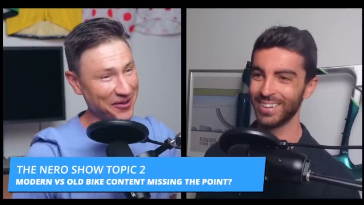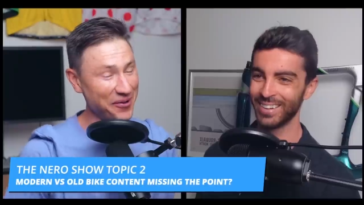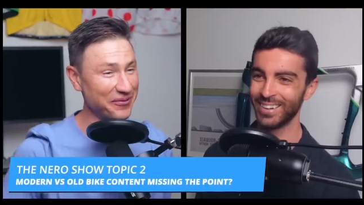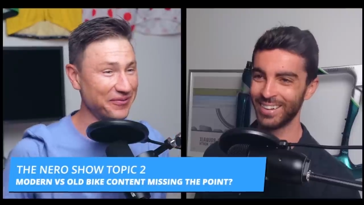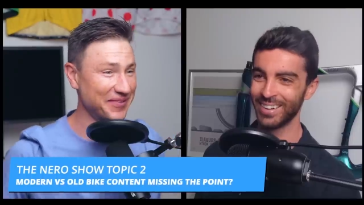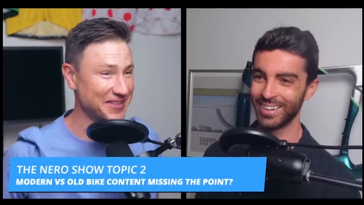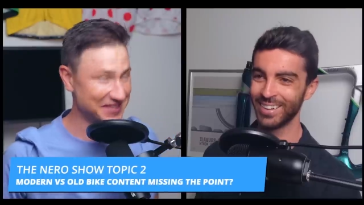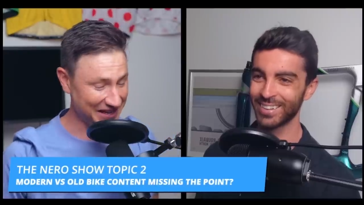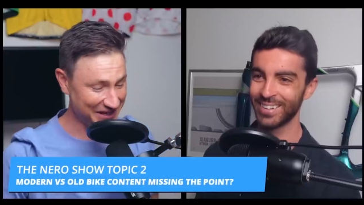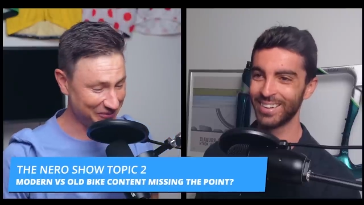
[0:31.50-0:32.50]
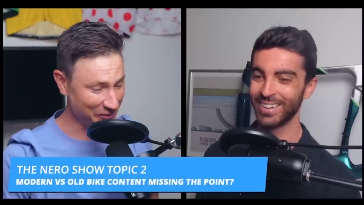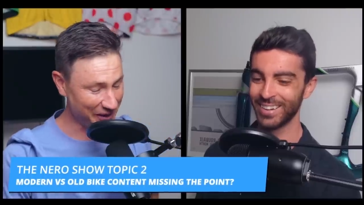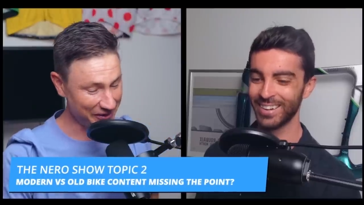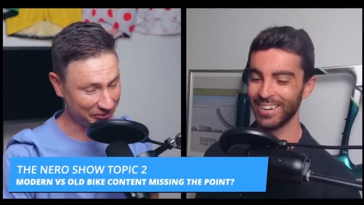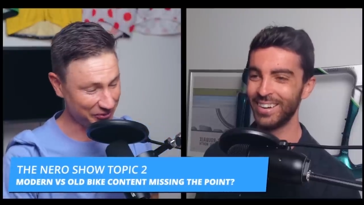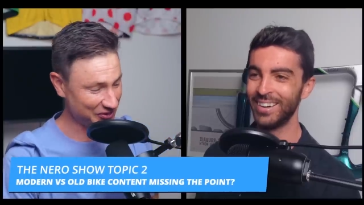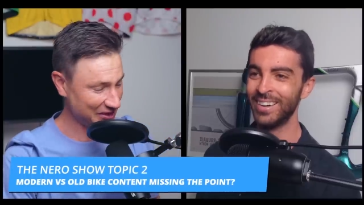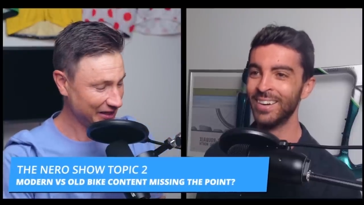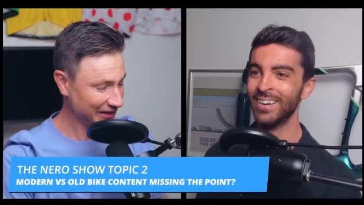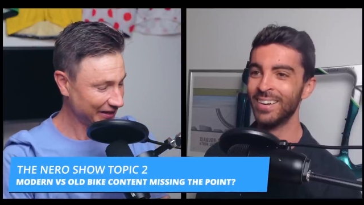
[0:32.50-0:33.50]
Speaker 1: of the said wheels?
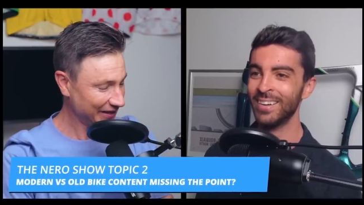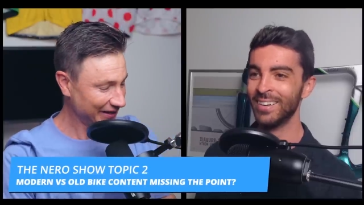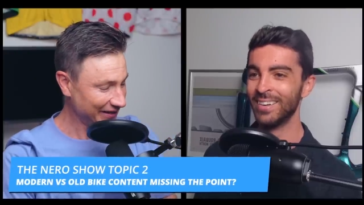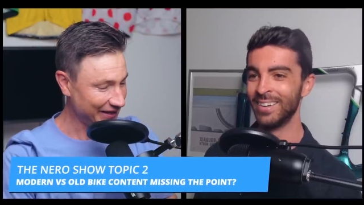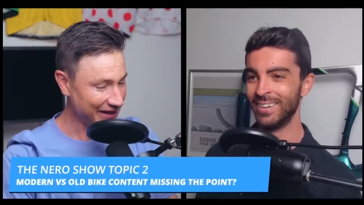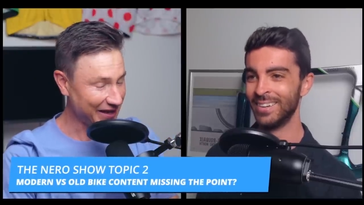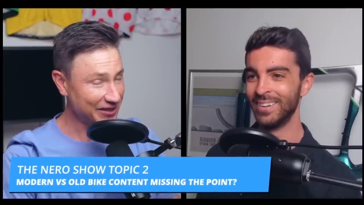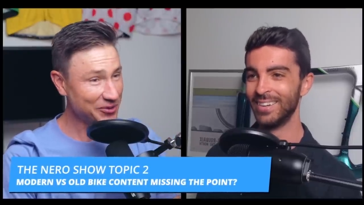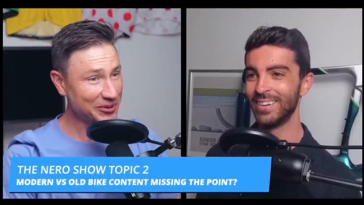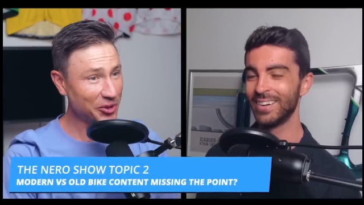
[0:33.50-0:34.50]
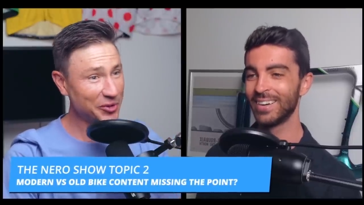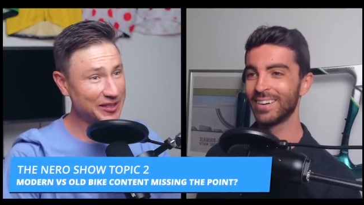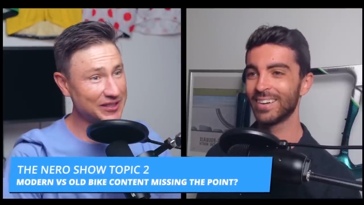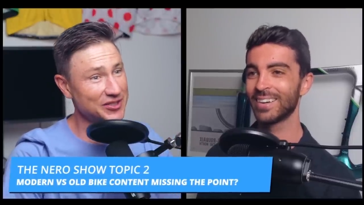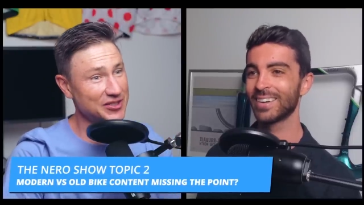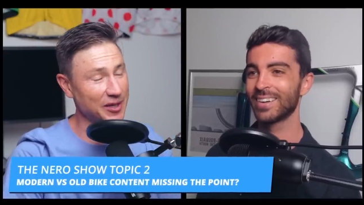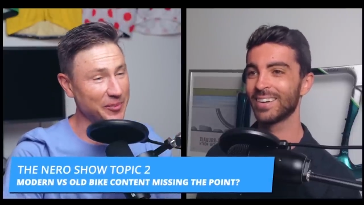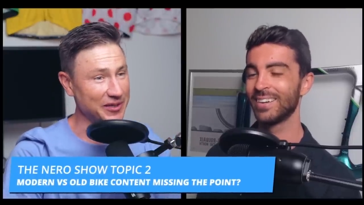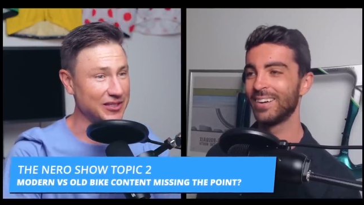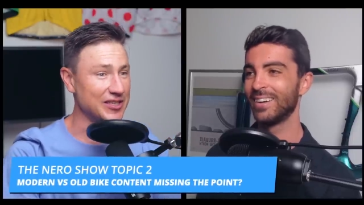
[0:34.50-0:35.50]
Yeah, are you alluding to
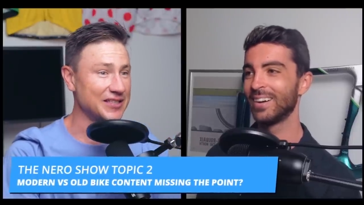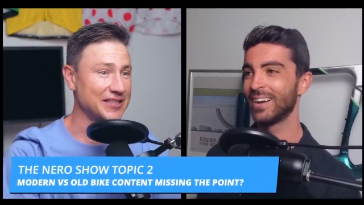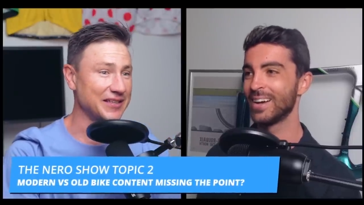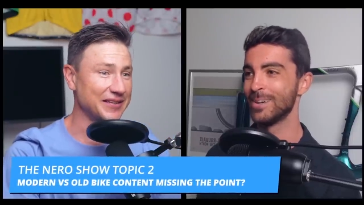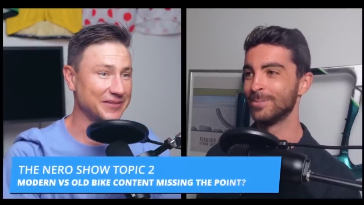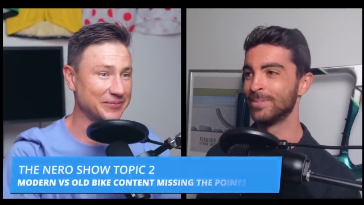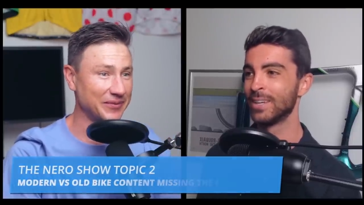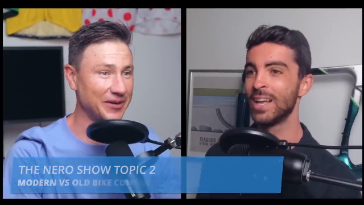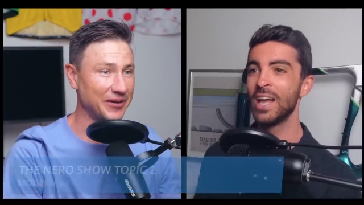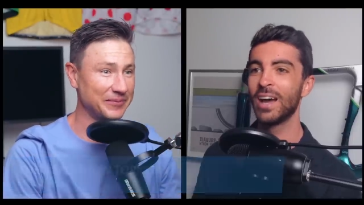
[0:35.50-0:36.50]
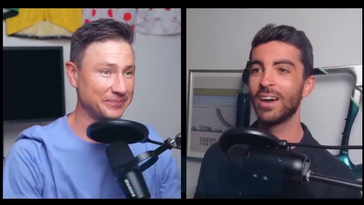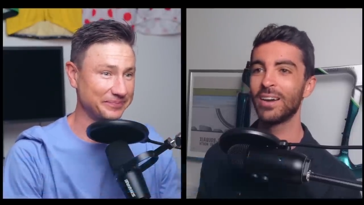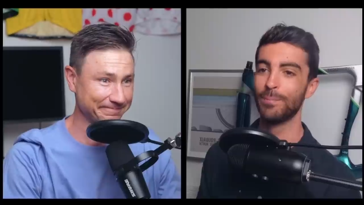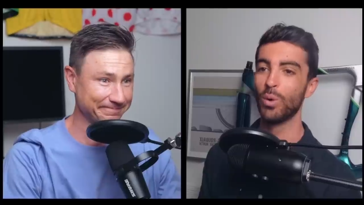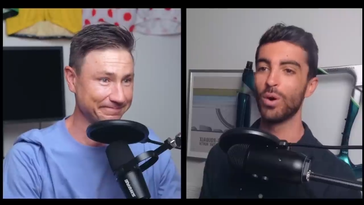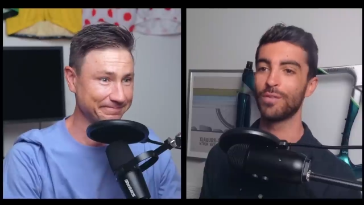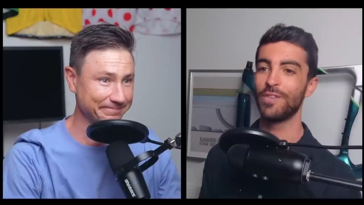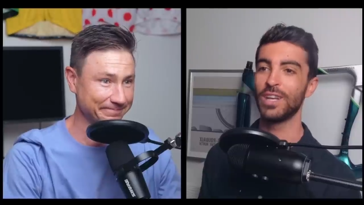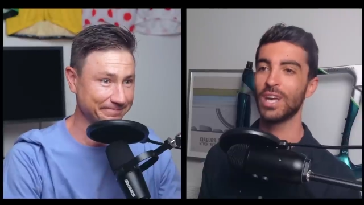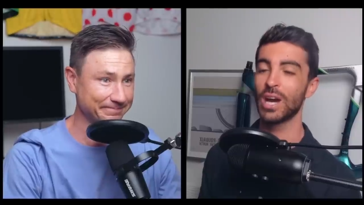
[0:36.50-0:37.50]
something, Jesse? I am. Um, All right.
Speaker 2: More
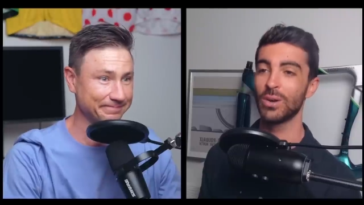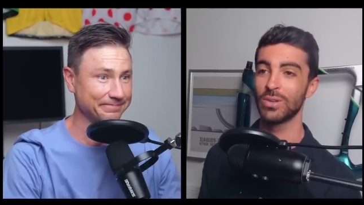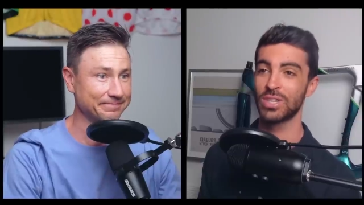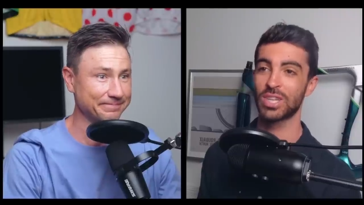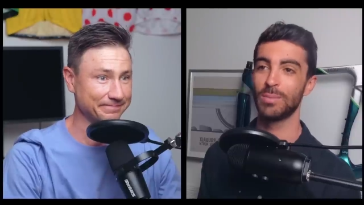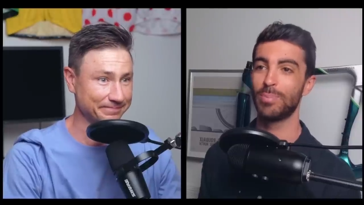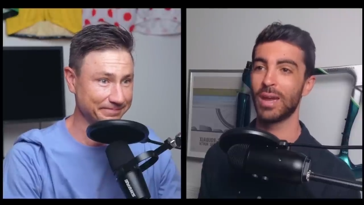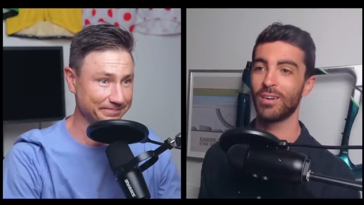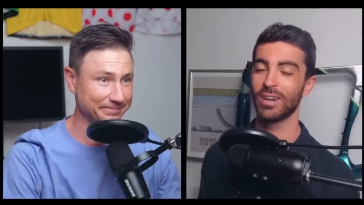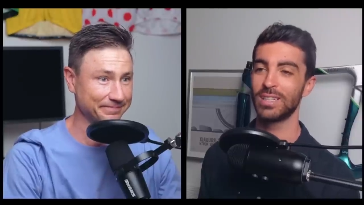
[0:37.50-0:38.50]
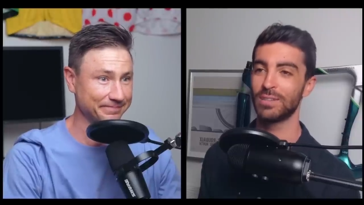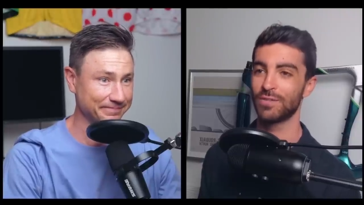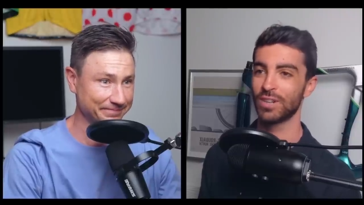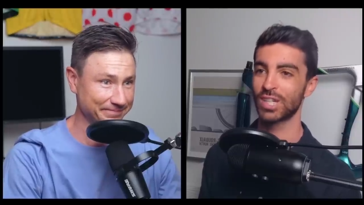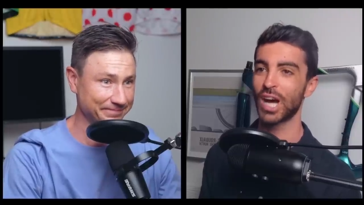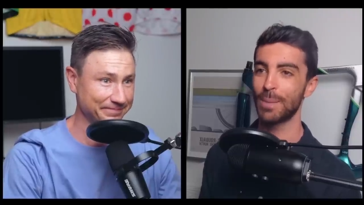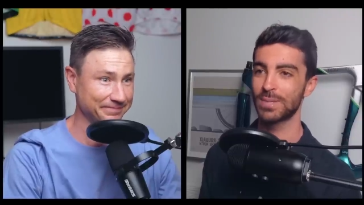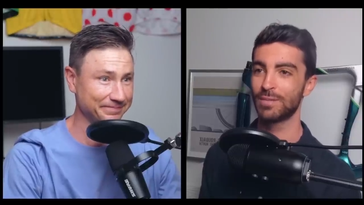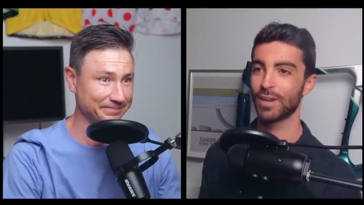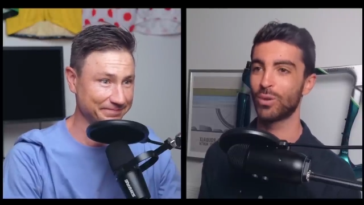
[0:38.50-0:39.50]
videos comparing different types
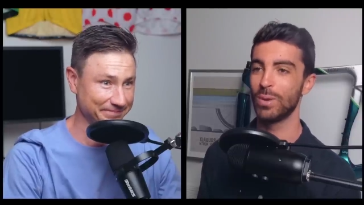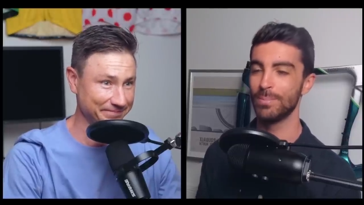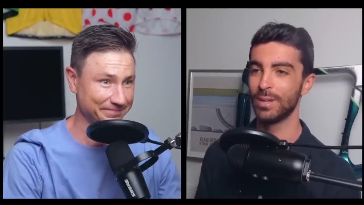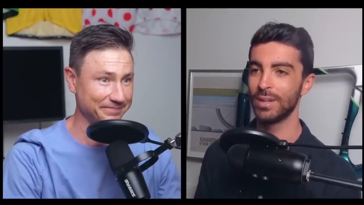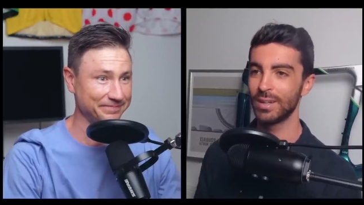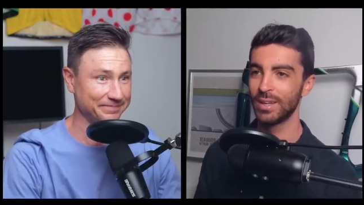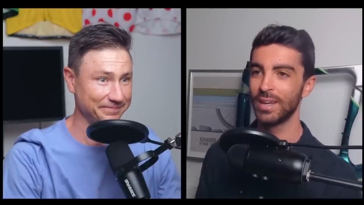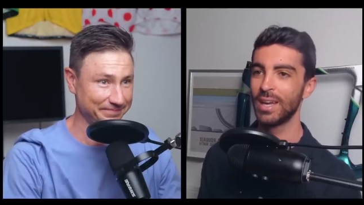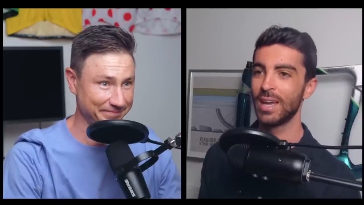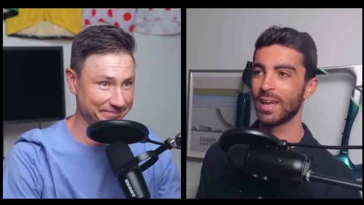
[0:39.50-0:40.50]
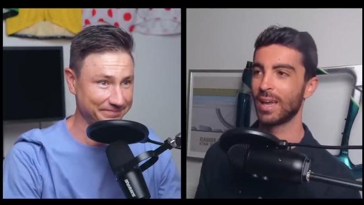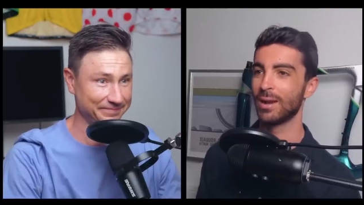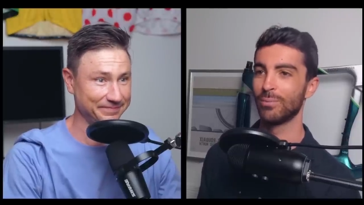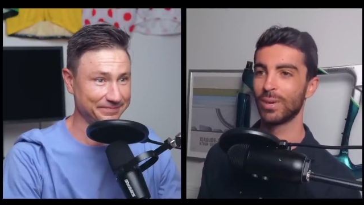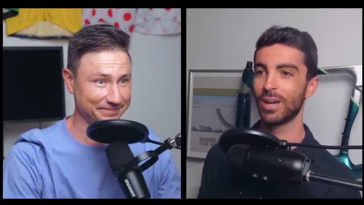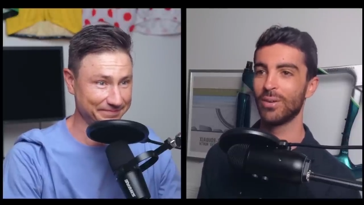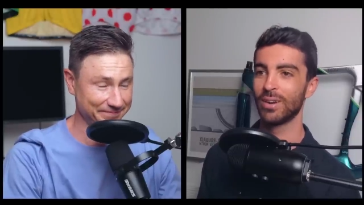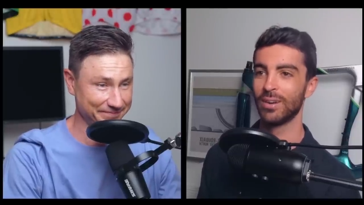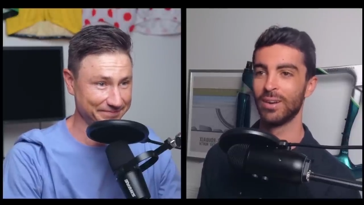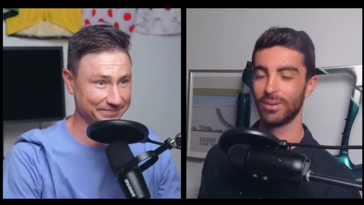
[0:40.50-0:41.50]
of equipment, and we're
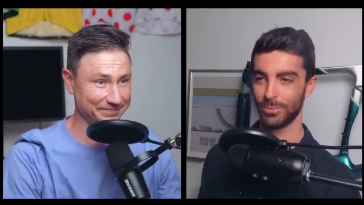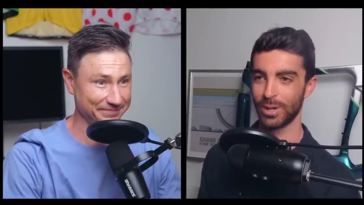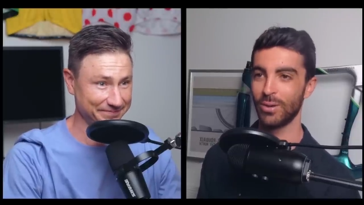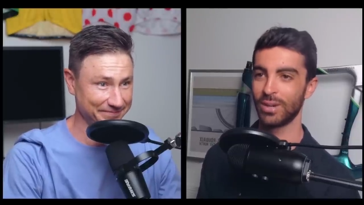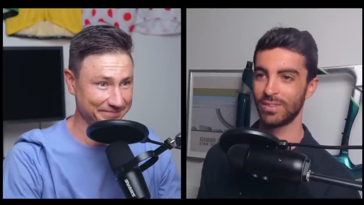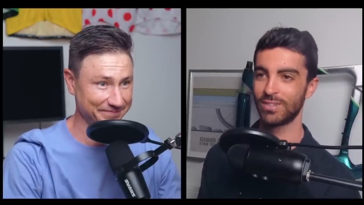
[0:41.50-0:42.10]
going we're going in